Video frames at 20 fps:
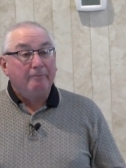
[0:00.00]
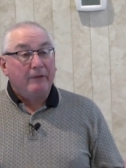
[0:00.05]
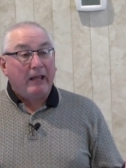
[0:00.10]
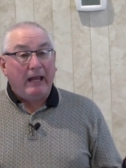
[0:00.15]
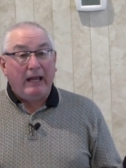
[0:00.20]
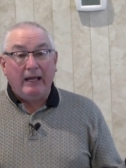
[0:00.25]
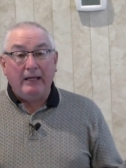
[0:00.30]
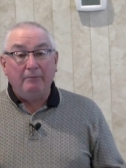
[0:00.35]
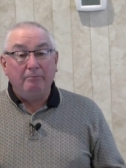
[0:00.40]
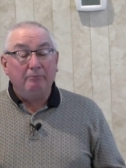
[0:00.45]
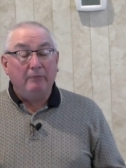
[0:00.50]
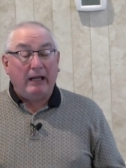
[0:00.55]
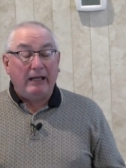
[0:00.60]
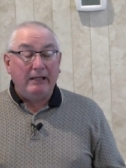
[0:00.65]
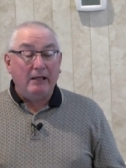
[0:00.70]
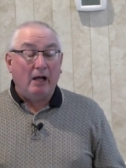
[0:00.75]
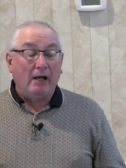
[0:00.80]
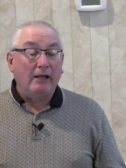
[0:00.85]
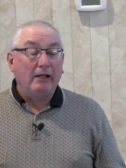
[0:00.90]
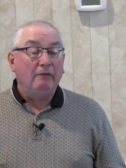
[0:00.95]
and
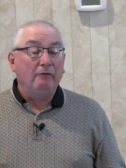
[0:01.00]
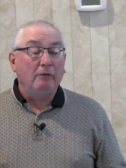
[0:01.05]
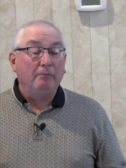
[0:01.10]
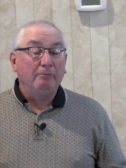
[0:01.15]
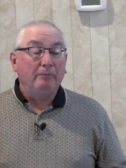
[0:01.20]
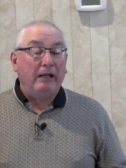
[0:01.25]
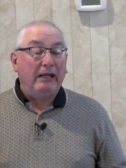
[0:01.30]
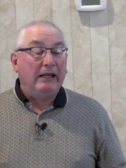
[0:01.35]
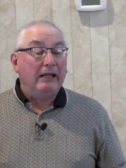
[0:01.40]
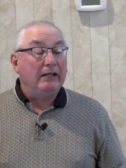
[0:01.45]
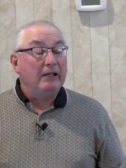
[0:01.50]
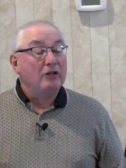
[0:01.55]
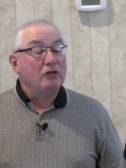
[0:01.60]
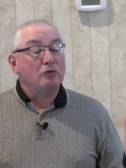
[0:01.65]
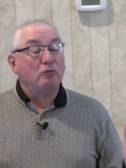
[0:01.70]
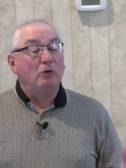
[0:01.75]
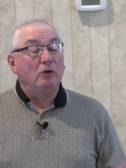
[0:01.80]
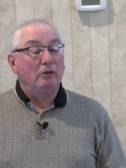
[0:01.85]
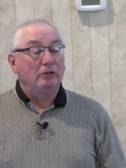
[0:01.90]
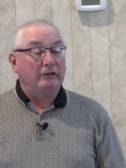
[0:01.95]
may not even be in
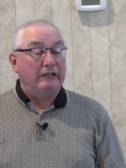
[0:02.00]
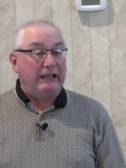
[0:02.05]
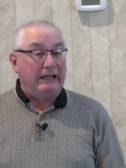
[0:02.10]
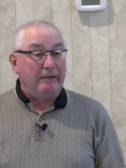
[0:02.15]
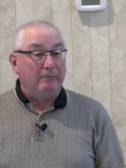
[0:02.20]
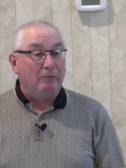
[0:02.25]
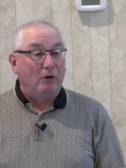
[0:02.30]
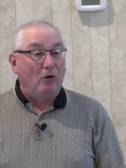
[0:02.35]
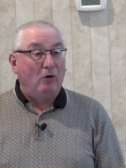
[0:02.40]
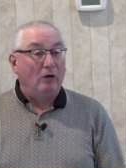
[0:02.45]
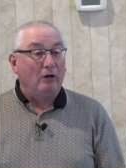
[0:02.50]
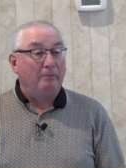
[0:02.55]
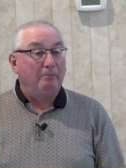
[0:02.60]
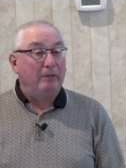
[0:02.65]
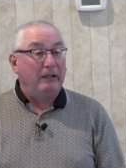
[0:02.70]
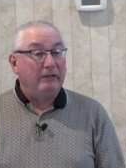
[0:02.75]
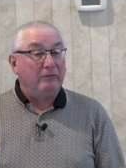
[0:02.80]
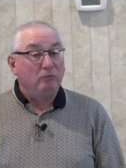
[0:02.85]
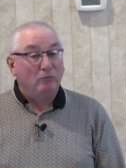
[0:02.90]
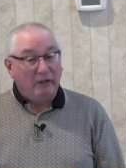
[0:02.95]
this world anymore,
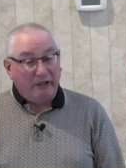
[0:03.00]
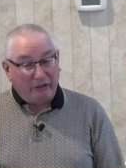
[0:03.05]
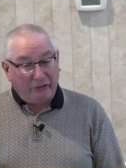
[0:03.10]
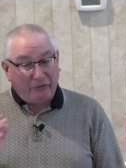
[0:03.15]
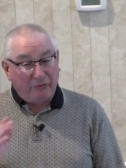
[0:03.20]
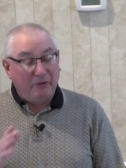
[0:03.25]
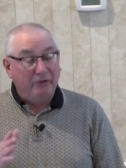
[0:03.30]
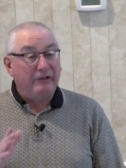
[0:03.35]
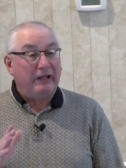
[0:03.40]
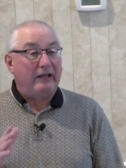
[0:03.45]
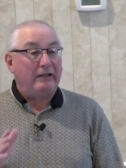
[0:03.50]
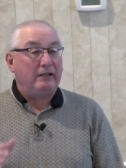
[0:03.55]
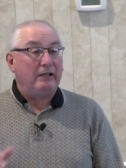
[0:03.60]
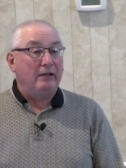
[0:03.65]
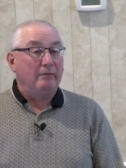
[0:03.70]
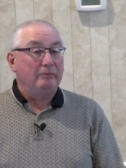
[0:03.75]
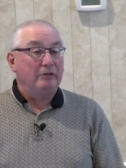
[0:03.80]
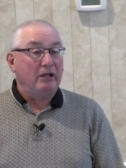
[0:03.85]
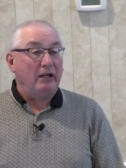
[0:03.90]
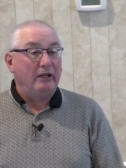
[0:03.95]
but went through that
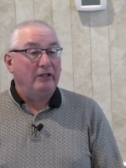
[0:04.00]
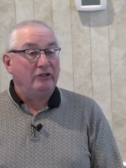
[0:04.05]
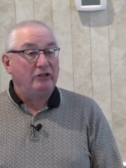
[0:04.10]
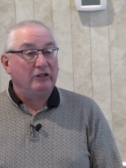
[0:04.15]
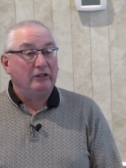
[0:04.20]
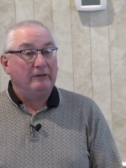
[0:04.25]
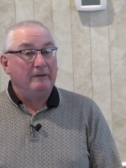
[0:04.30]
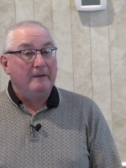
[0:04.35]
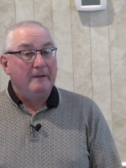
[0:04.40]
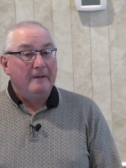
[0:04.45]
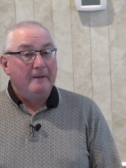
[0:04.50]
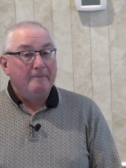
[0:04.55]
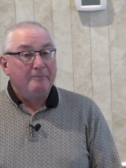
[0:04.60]
temptation.